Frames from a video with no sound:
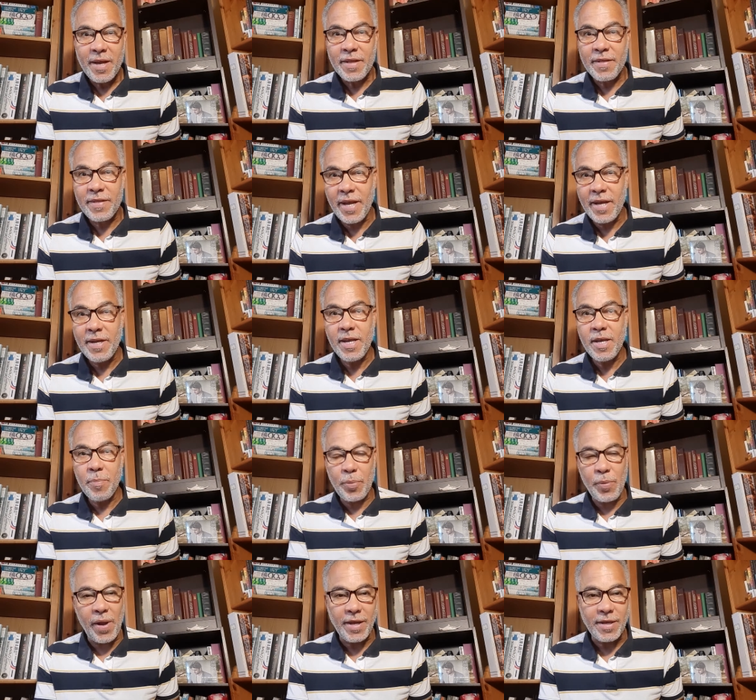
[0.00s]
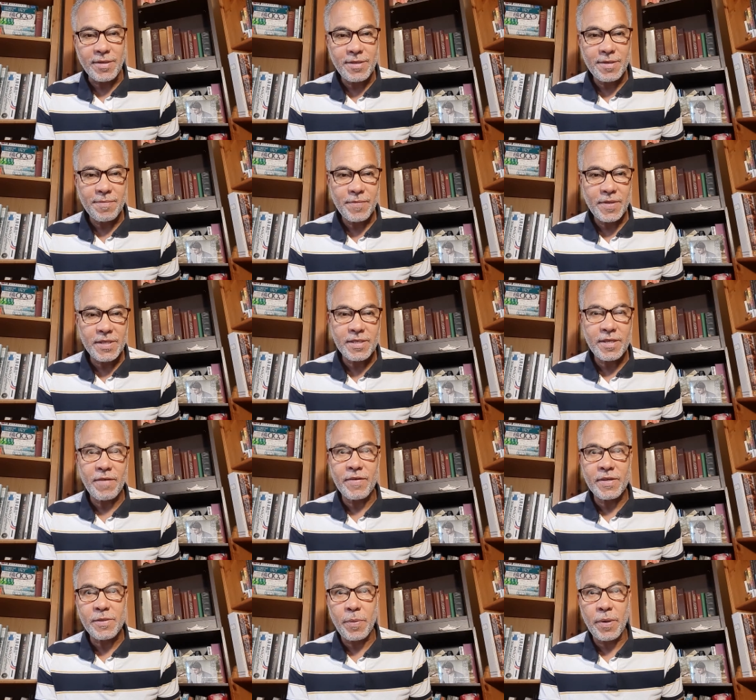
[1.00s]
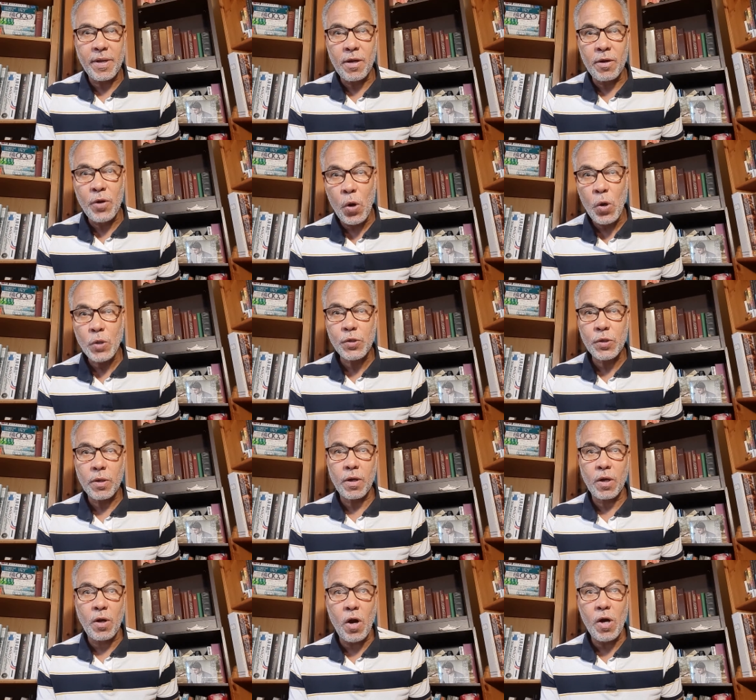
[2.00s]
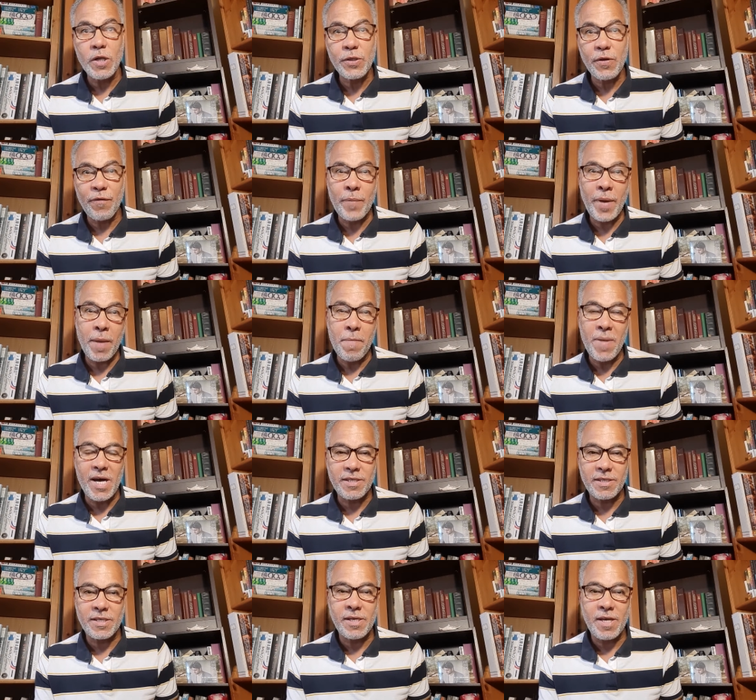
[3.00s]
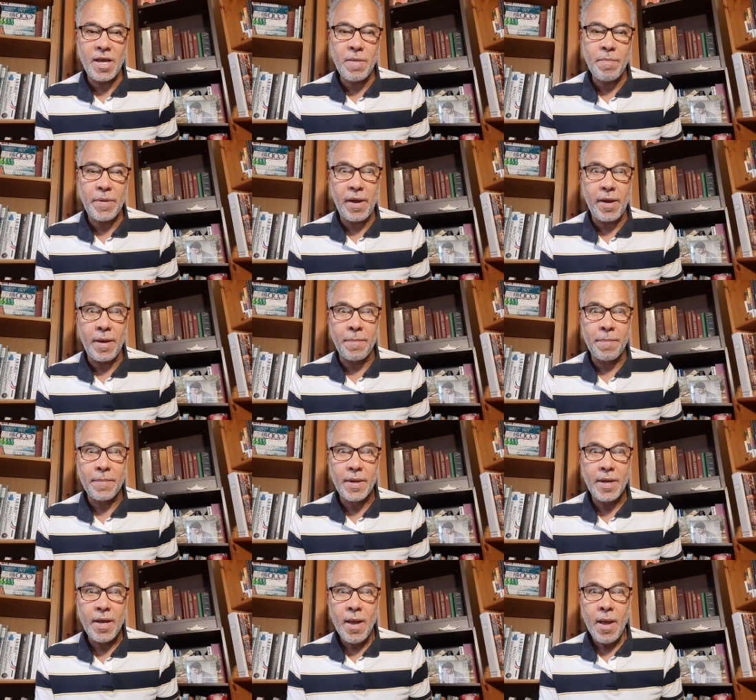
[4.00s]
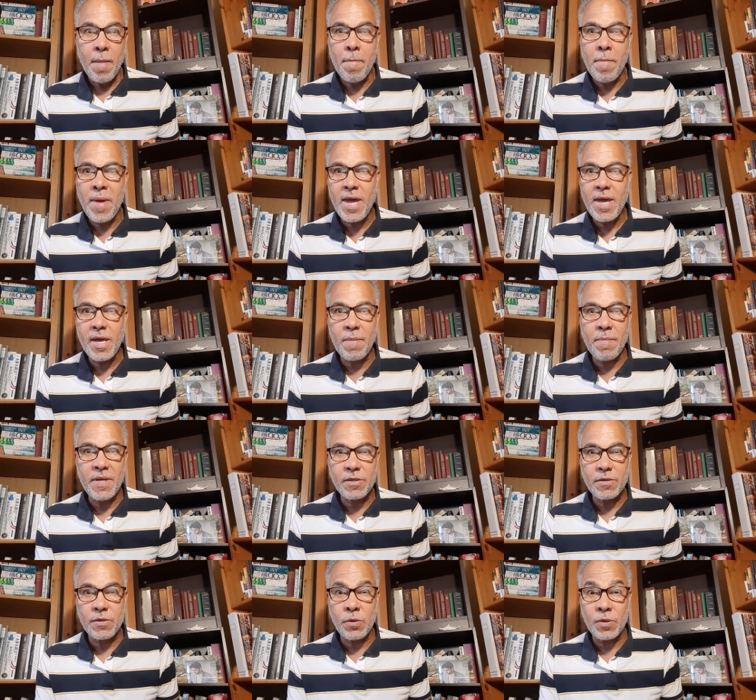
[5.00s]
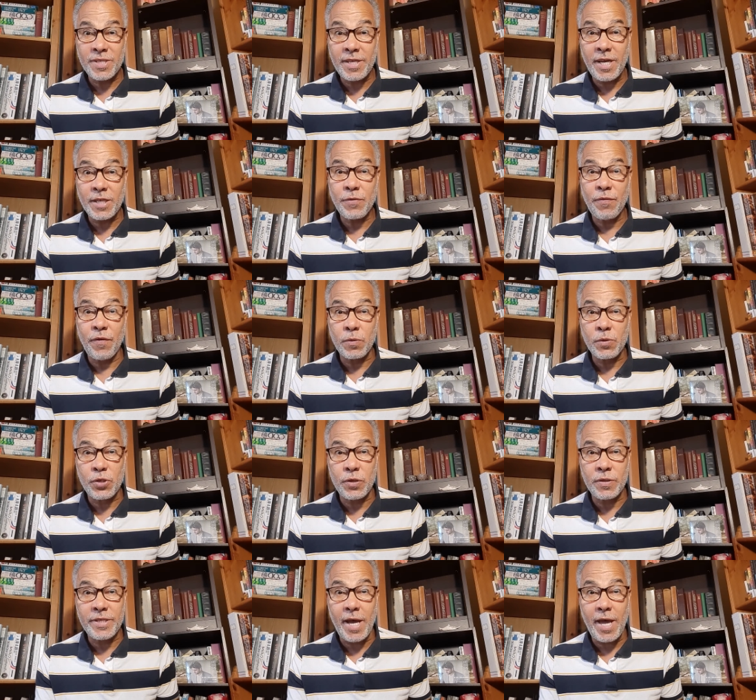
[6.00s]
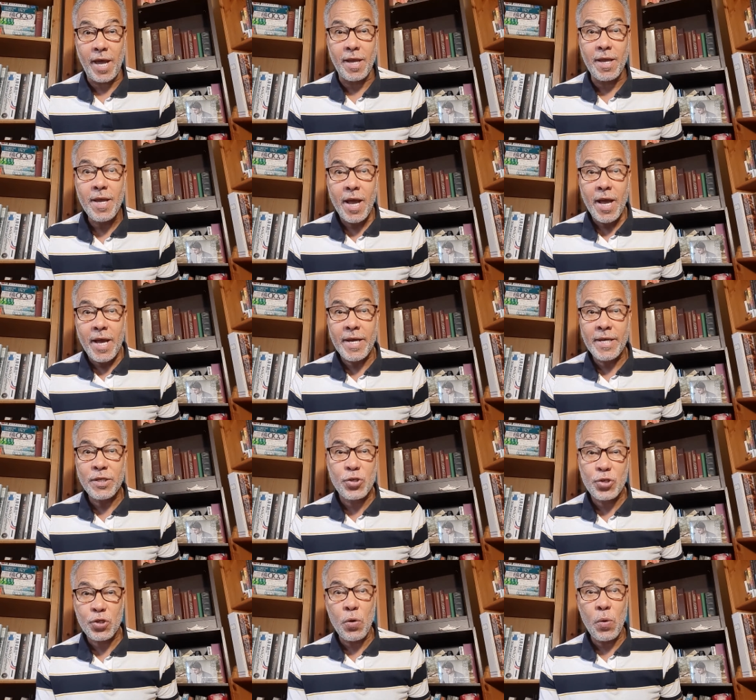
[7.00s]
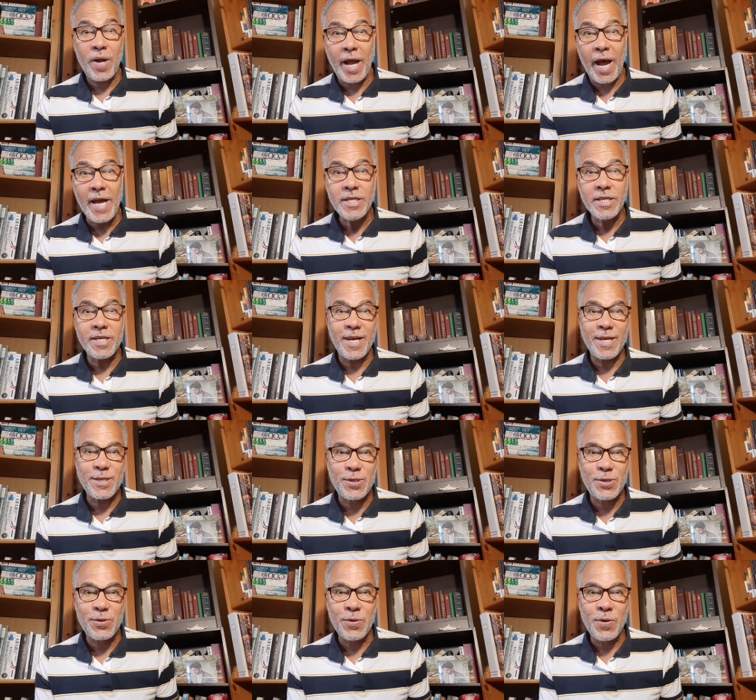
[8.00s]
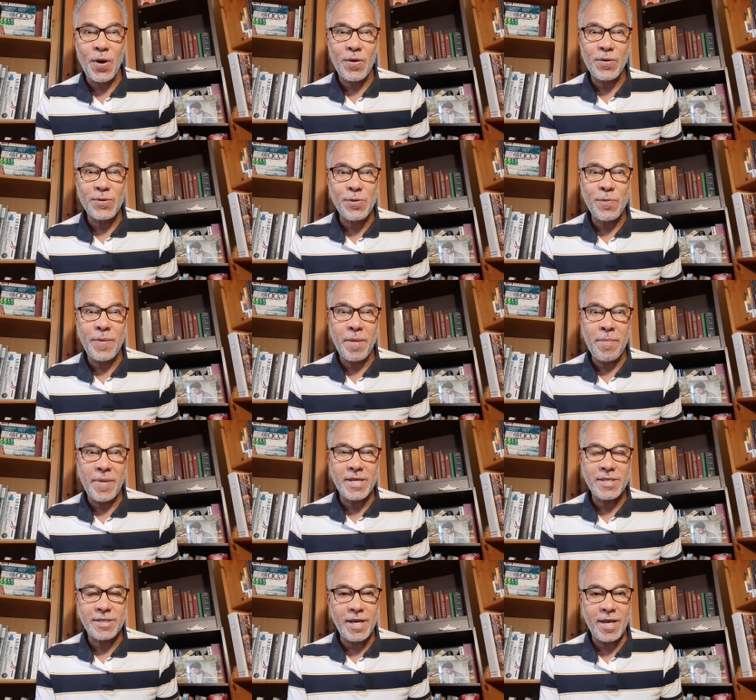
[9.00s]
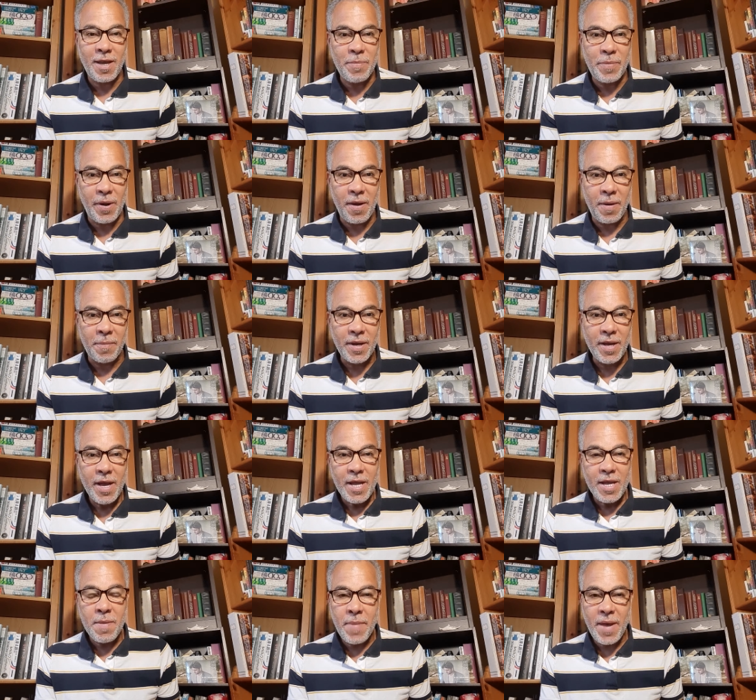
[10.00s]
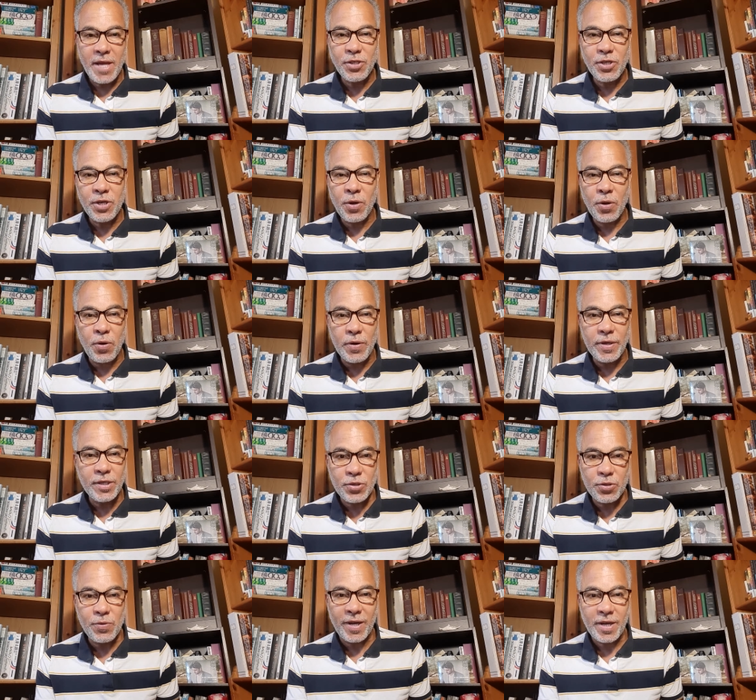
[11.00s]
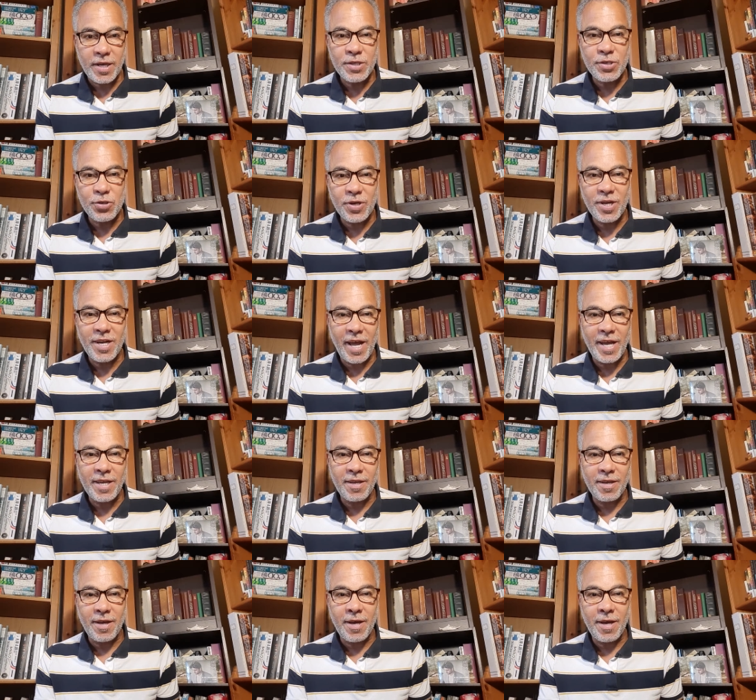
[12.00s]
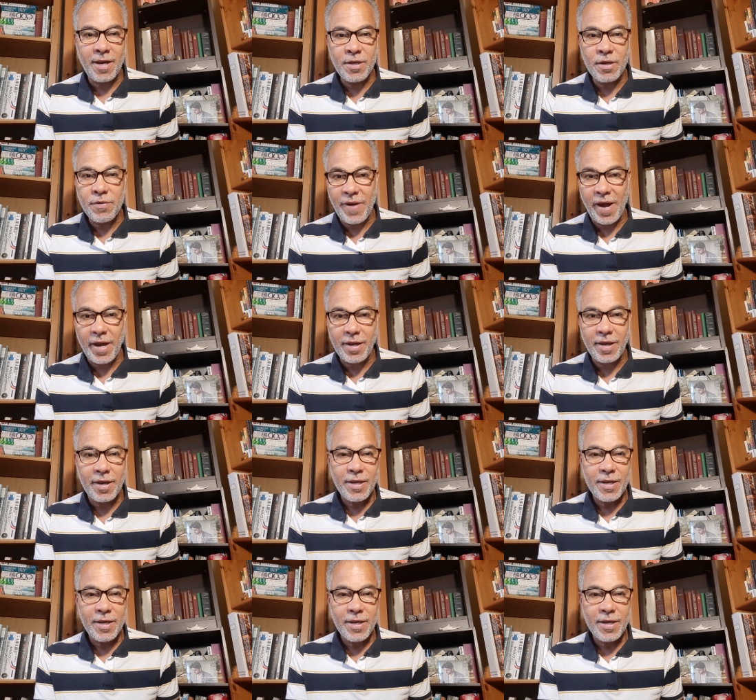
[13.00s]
Then he prayed, the servant prayed, Lord God of my master Abraham, Make me successful today and show kindness to, to my master Abraham. Imagine going to a country like uh, Iraq